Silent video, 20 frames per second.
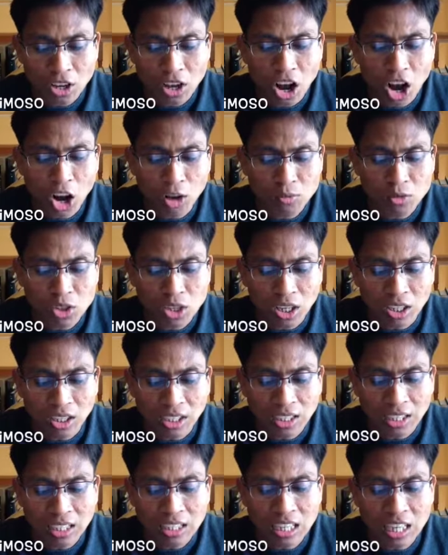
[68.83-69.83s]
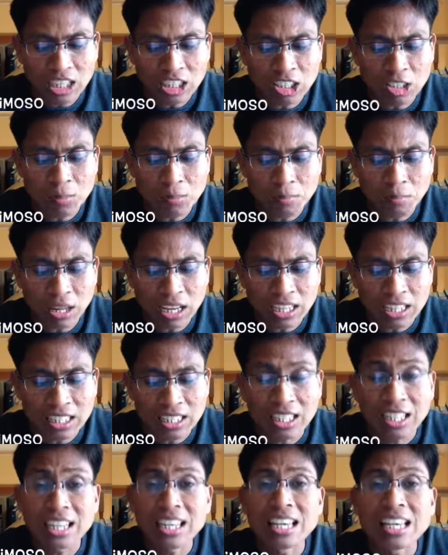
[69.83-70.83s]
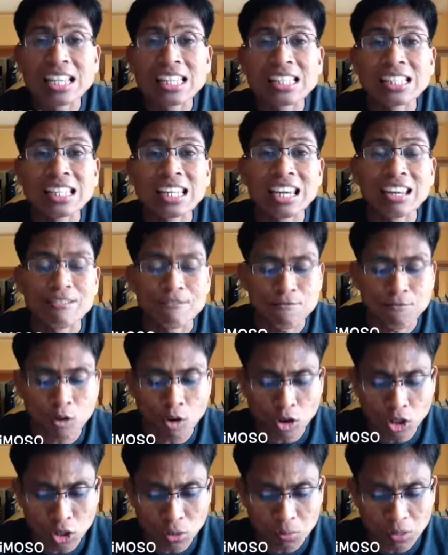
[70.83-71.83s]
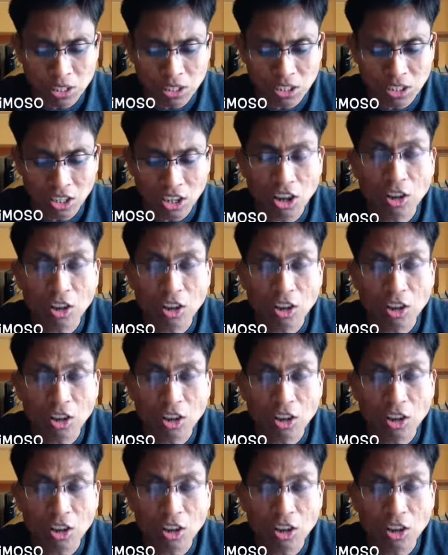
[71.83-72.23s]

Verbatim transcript: object contemplated is the enforcement